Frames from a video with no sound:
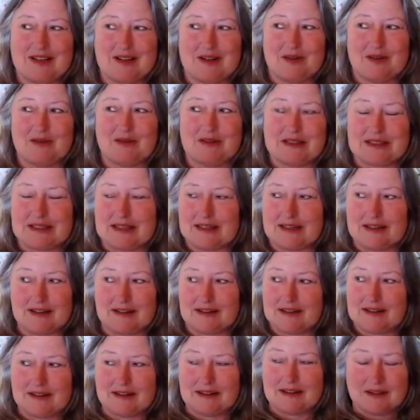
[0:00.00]
You know, it's like,
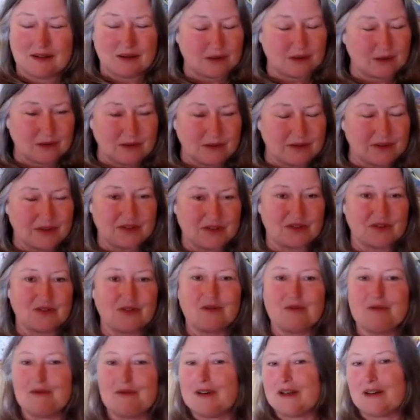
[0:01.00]
no, there's
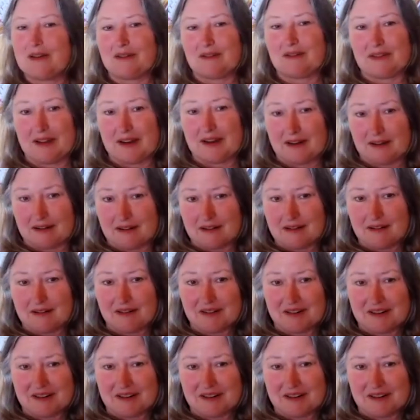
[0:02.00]
no rigor there.